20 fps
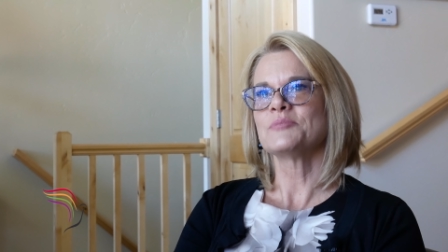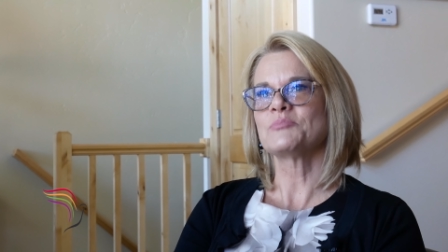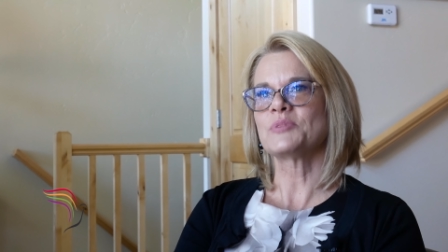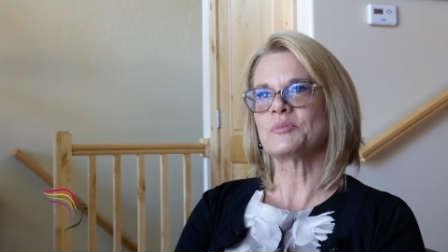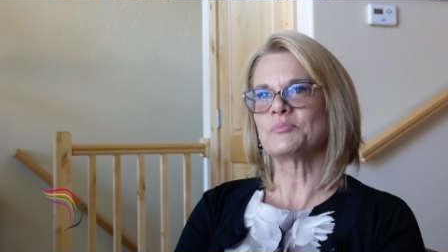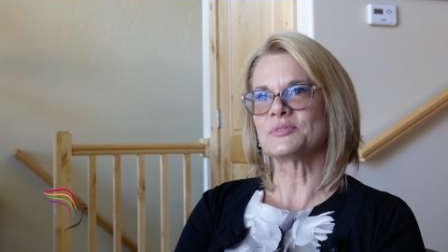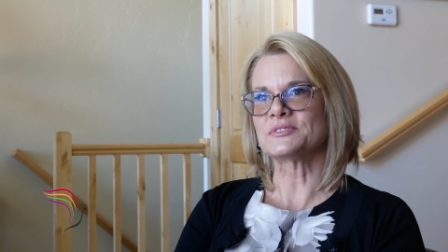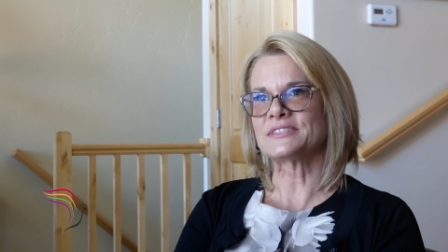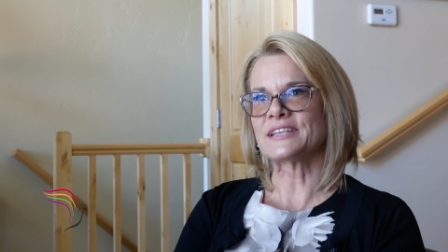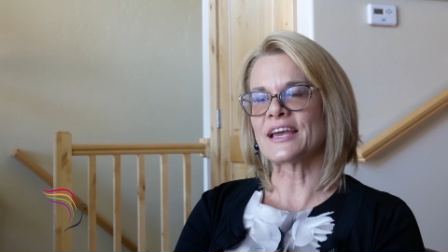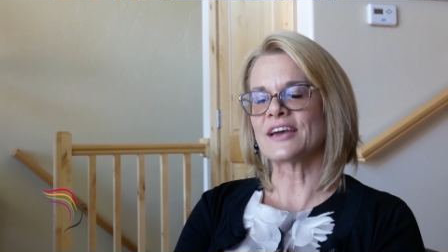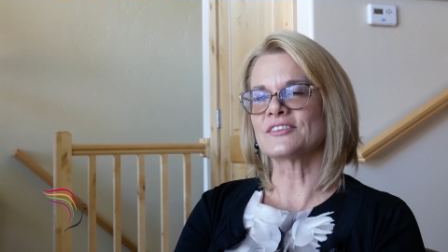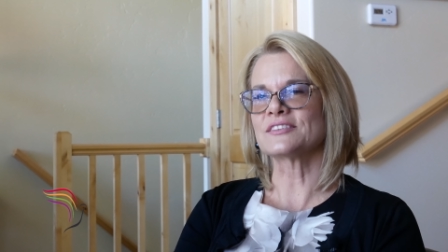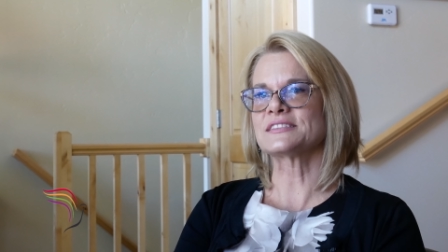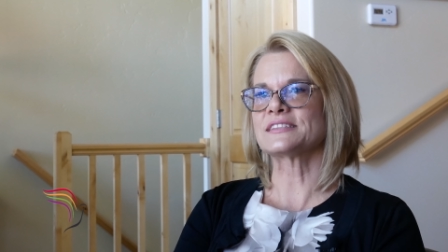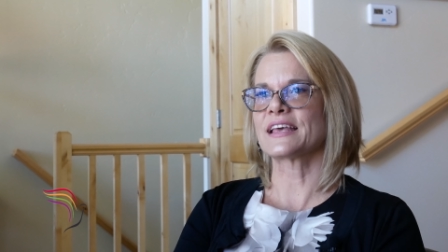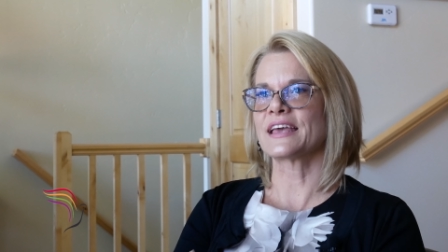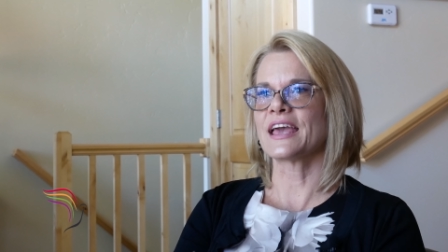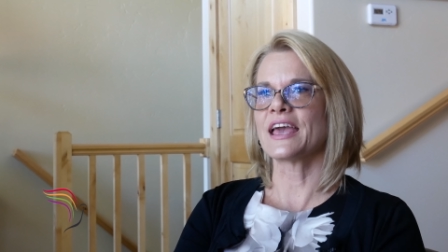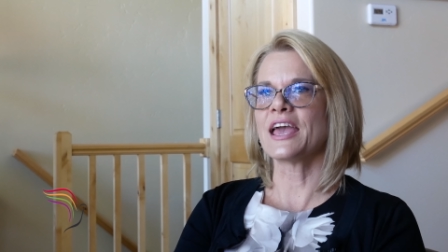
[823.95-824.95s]
people down
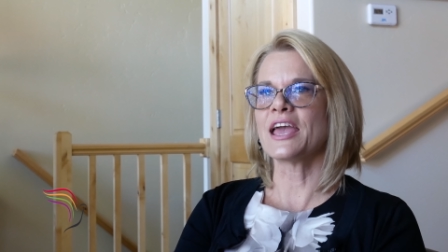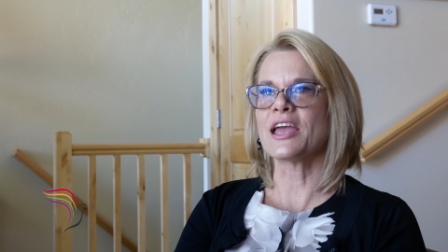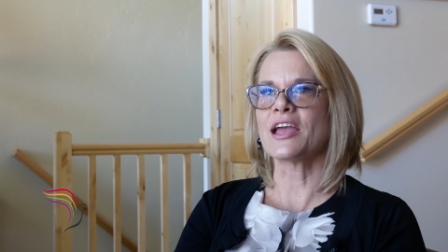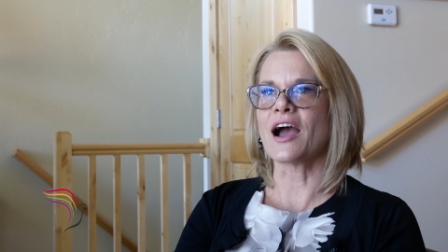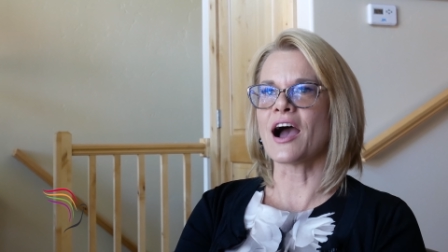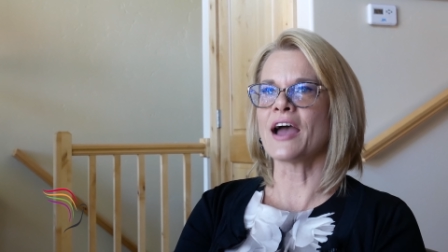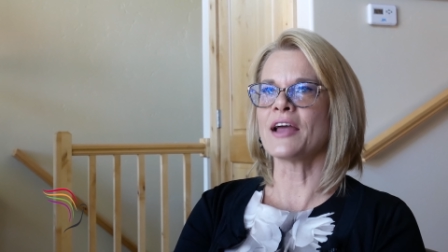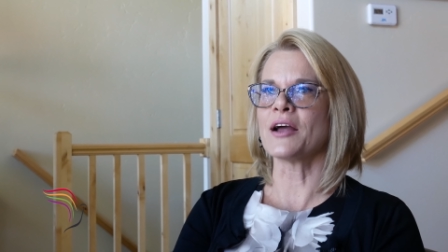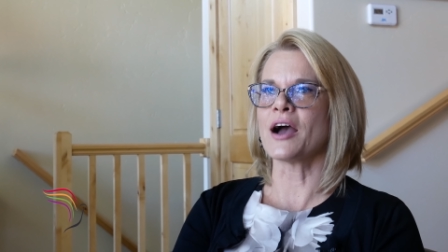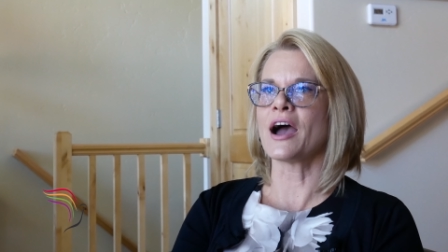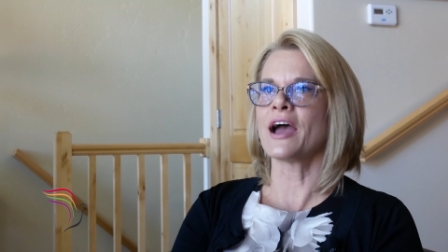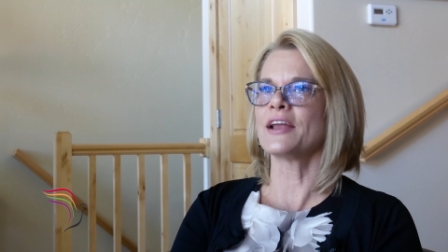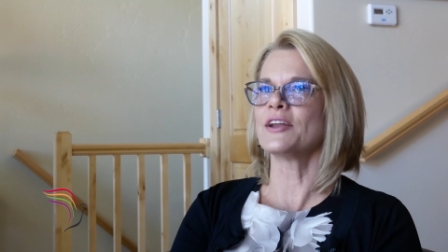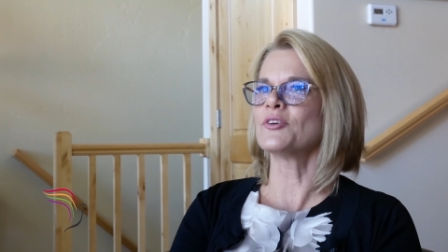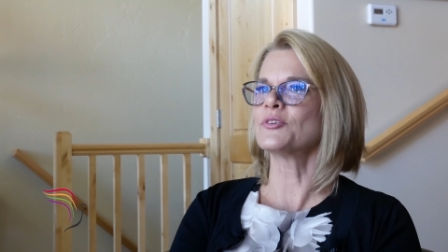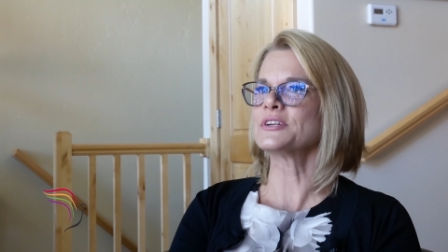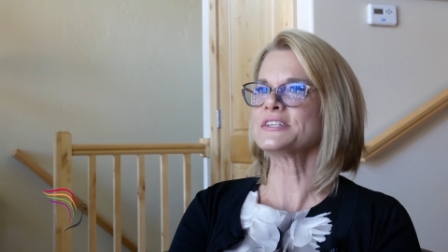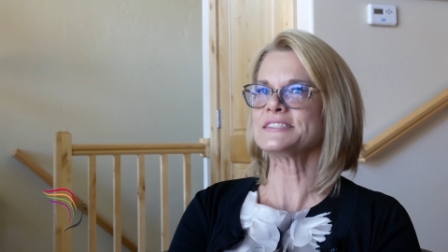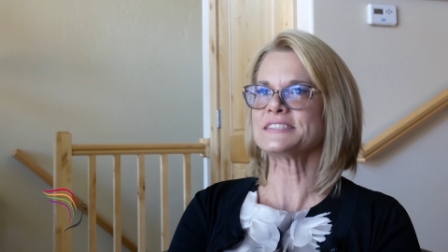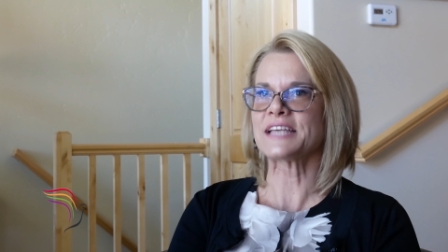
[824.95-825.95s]
and say, hey, I, I
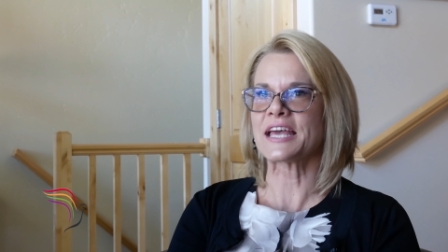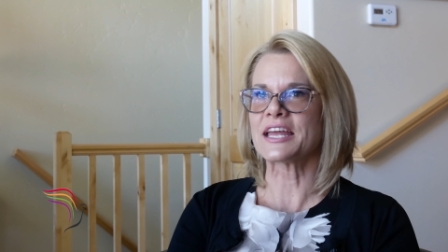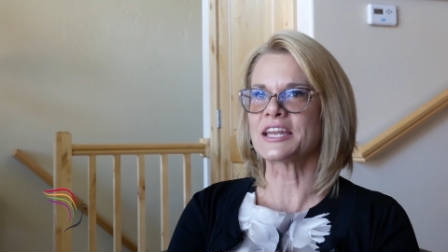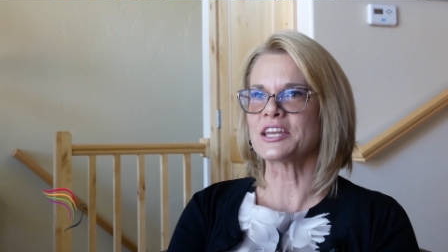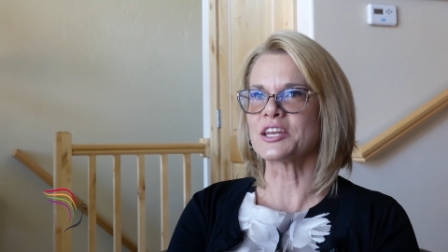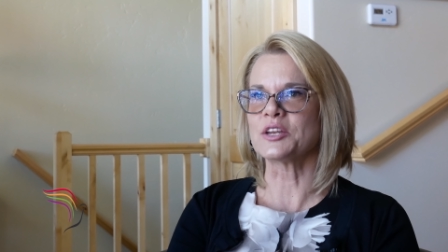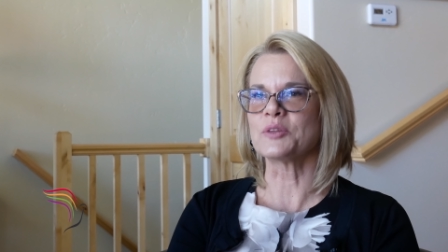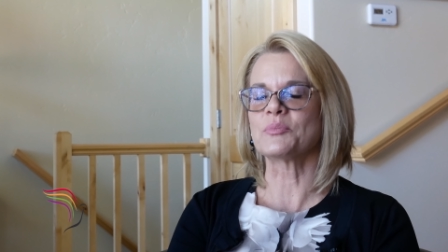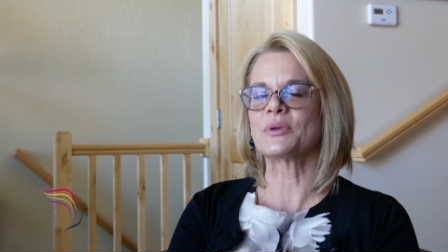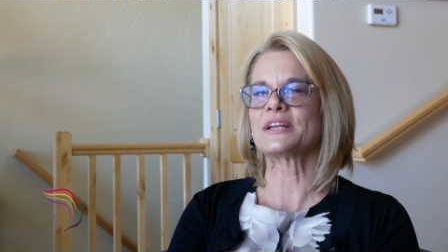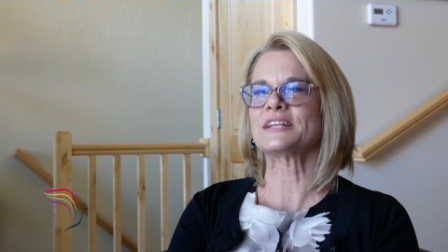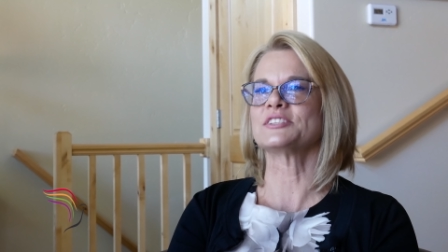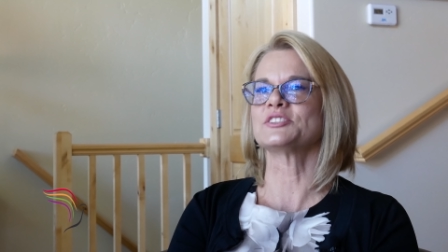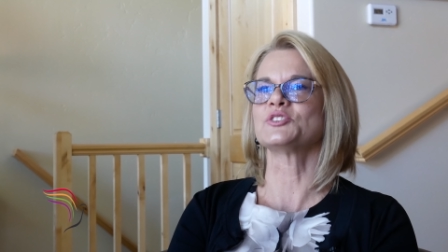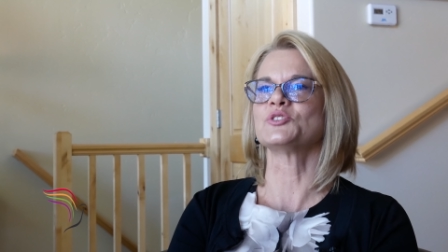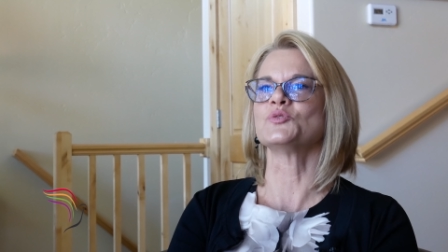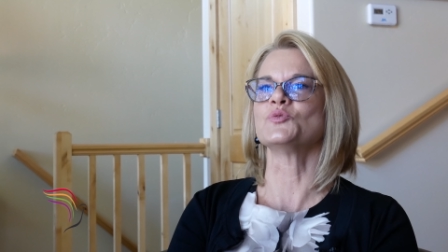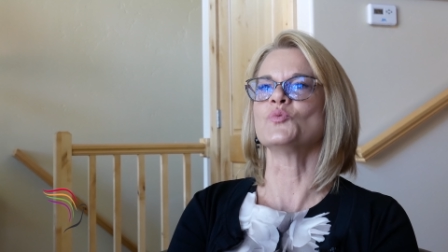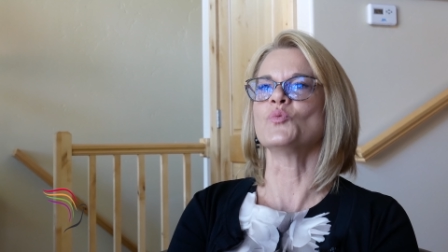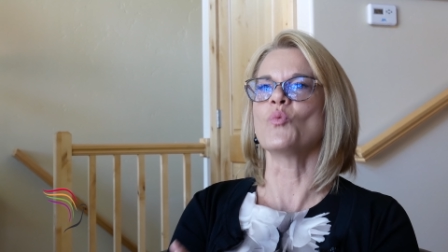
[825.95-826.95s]
don't intend anybody
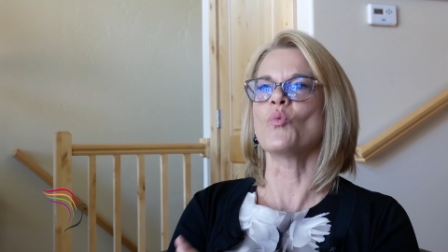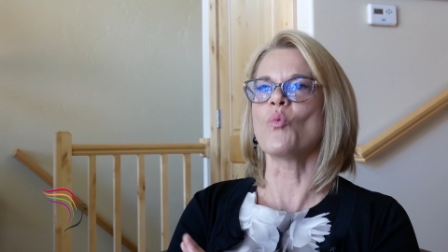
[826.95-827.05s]
to